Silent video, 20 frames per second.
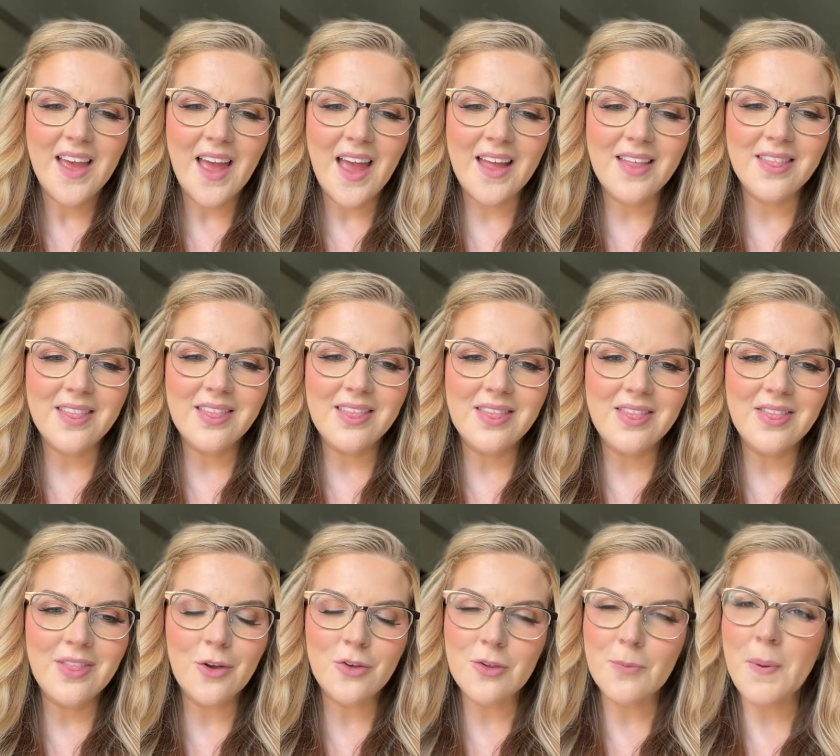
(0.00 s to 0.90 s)
And
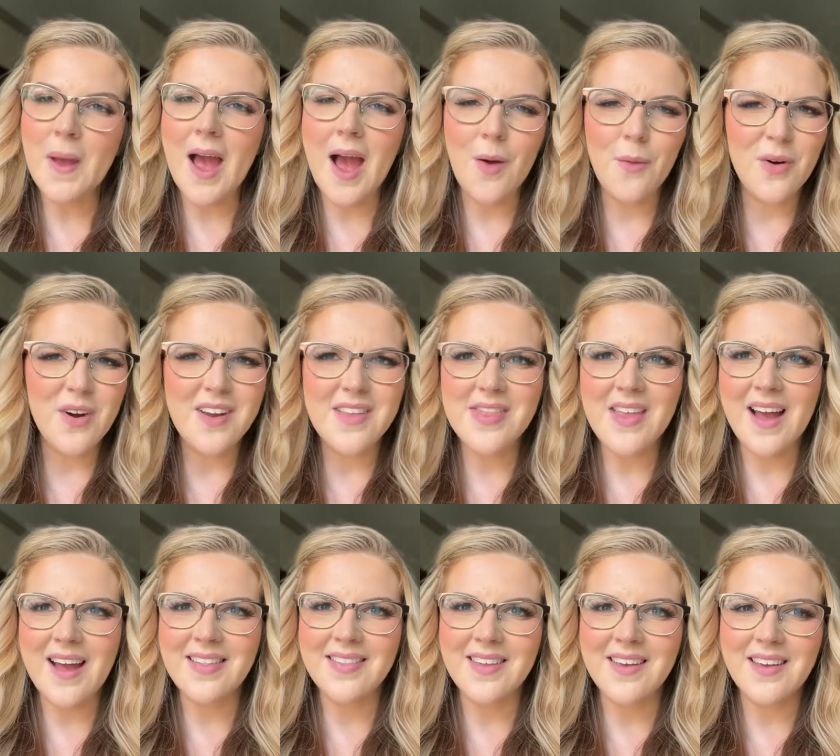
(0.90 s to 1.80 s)
there's a power in
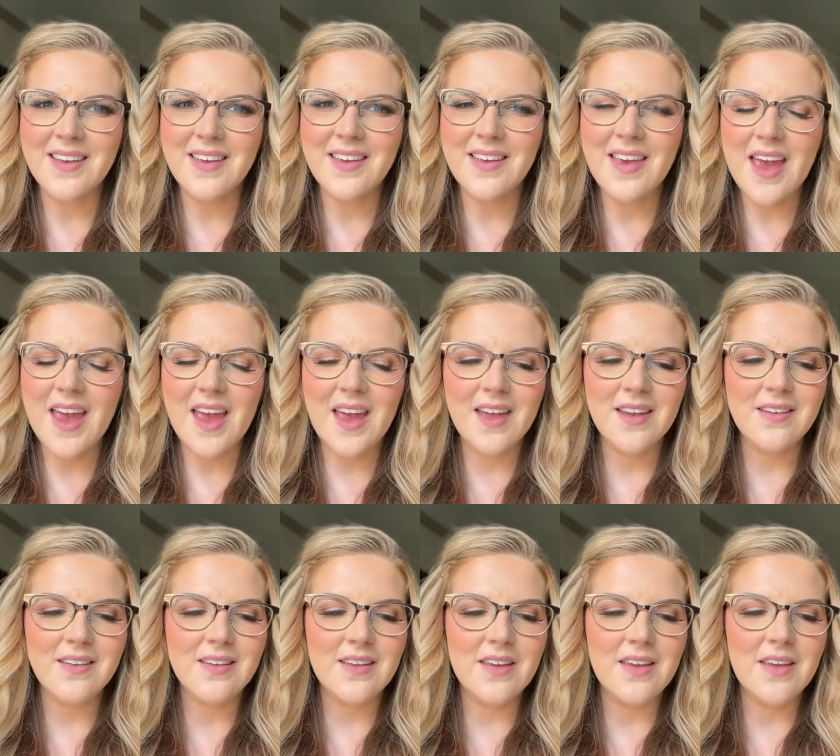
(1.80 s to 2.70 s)
that that
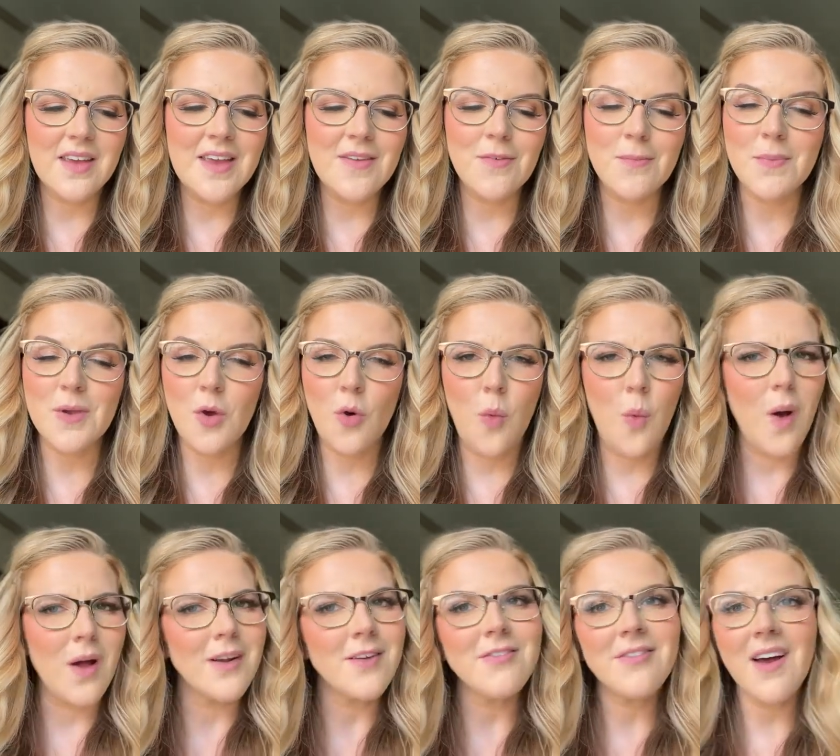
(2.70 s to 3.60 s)
can't even be
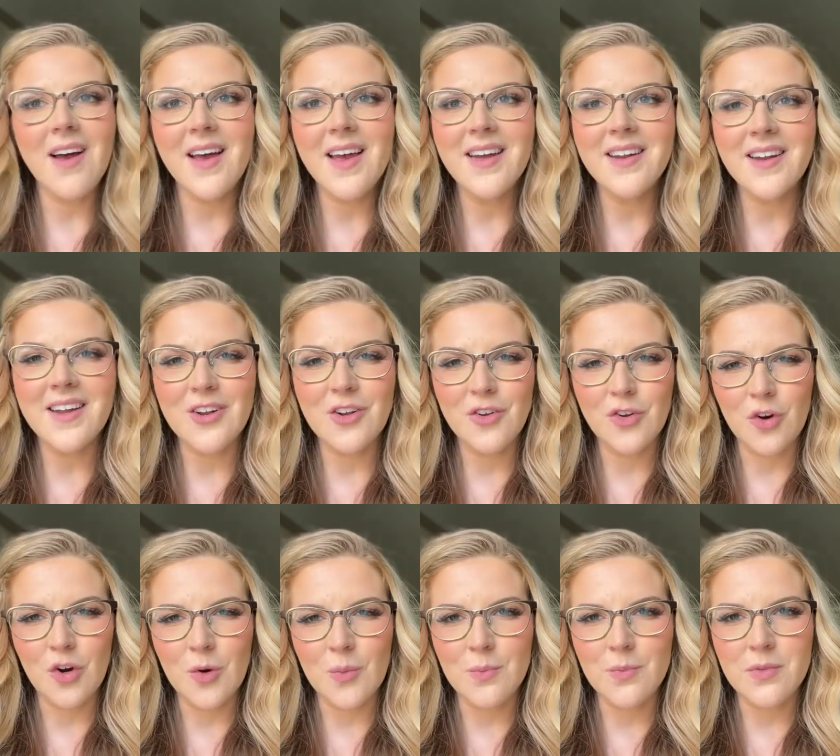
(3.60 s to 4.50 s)
quantified in
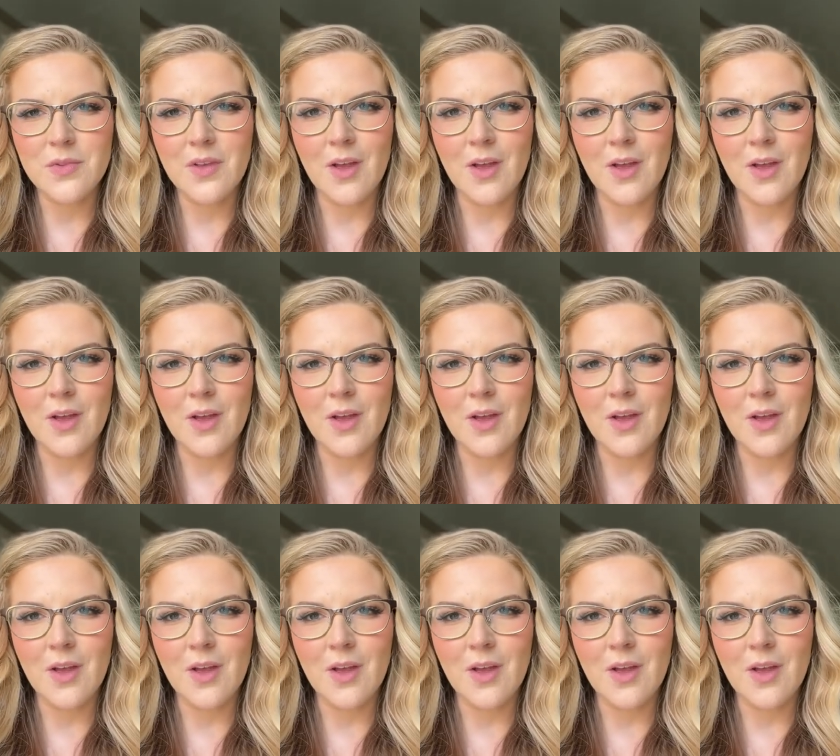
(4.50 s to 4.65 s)
terms